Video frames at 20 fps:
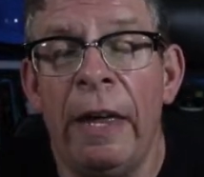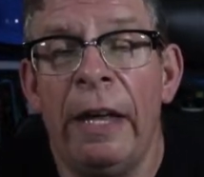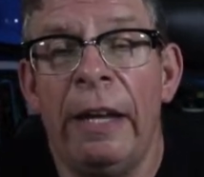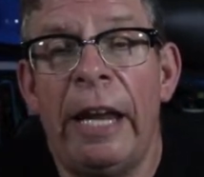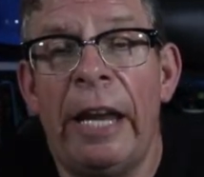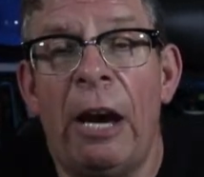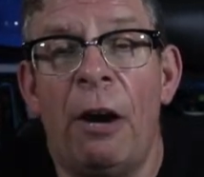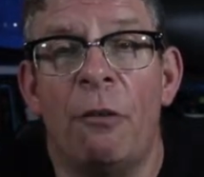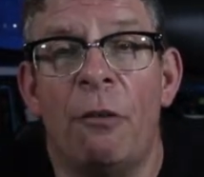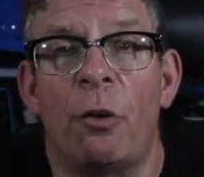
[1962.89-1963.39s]

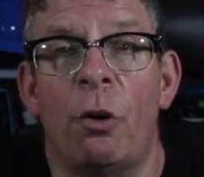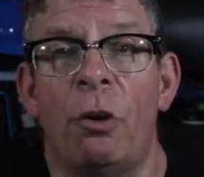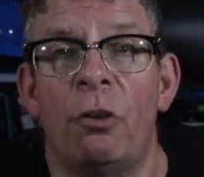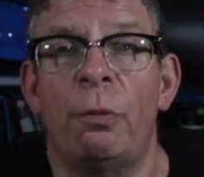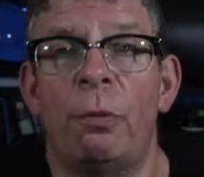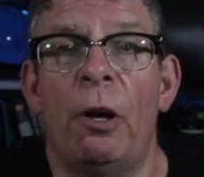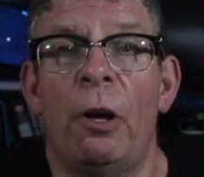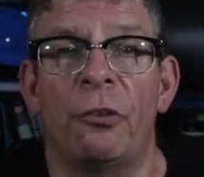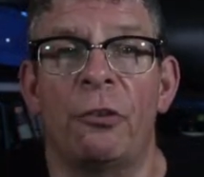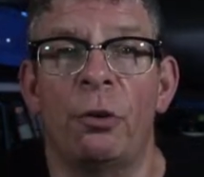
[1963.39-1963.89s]
Now, of
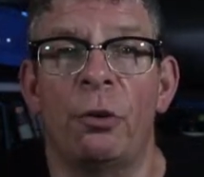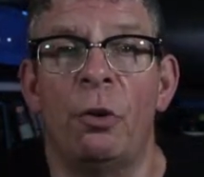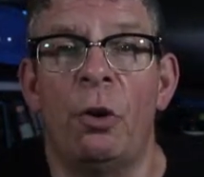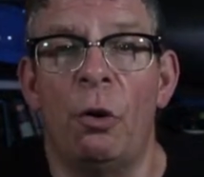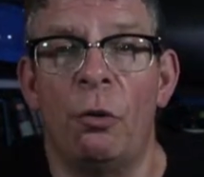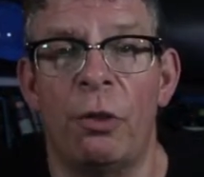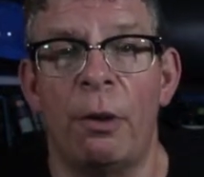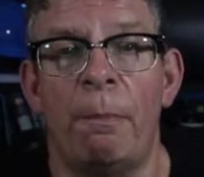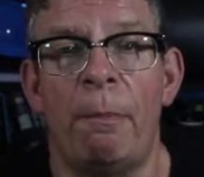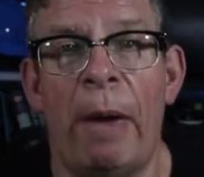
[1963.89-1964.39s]
course, we also
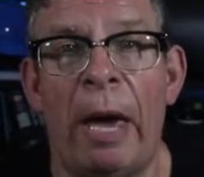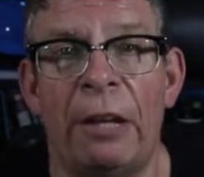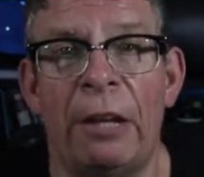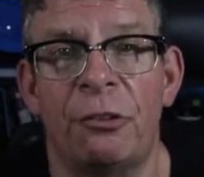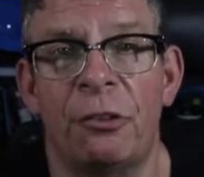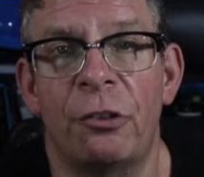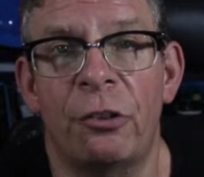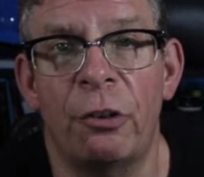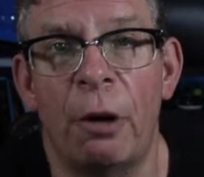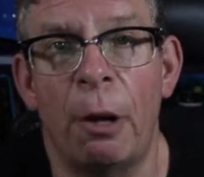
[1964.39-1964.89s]
know that
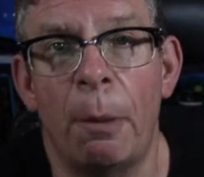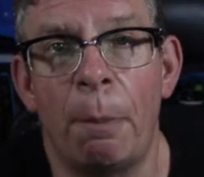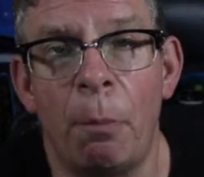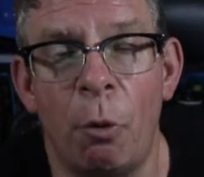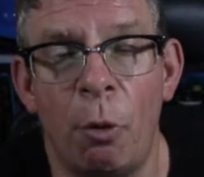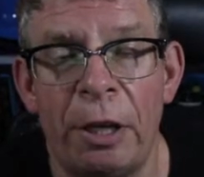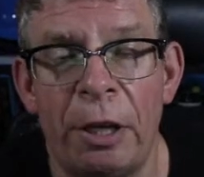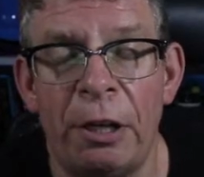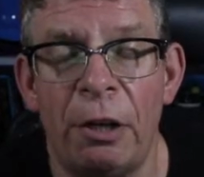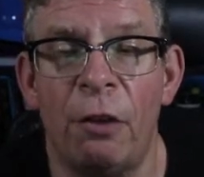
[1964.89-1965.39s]
masks are a
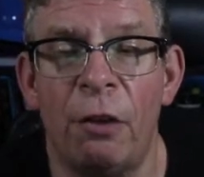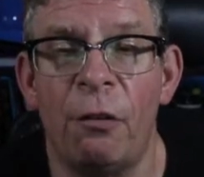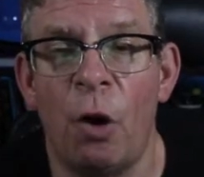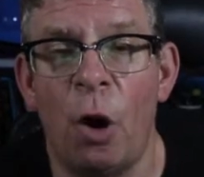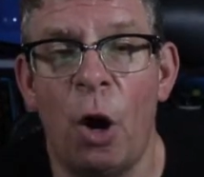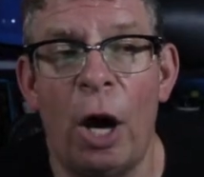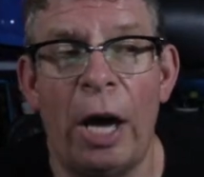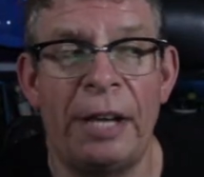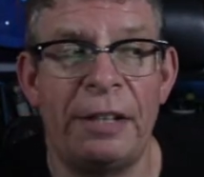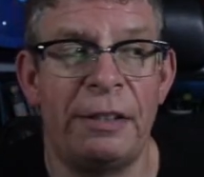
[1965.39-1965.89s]
point
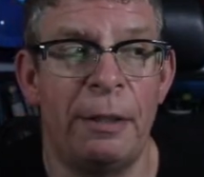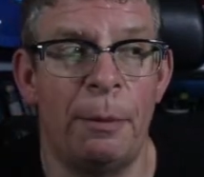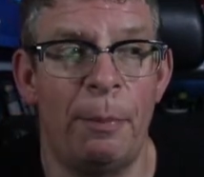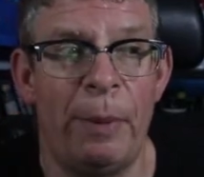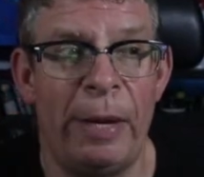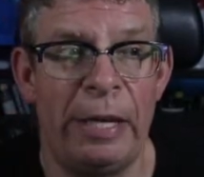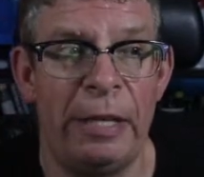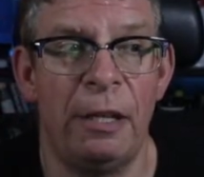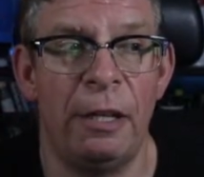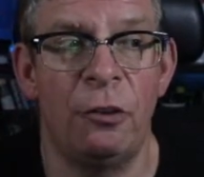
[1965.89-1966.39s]
of hot
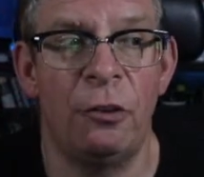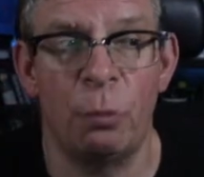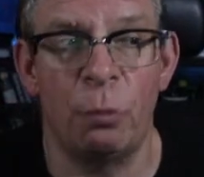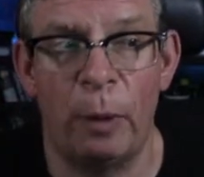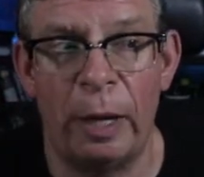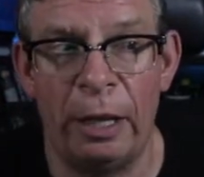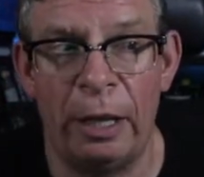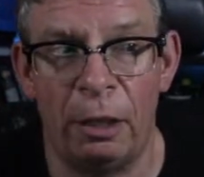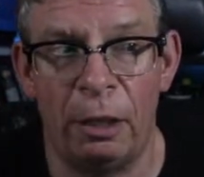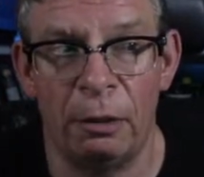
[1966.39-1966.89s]
debate as
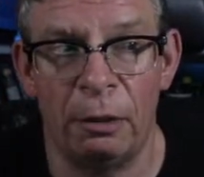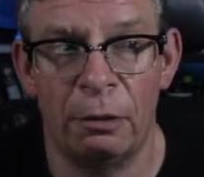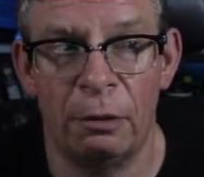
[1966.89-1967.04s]
well.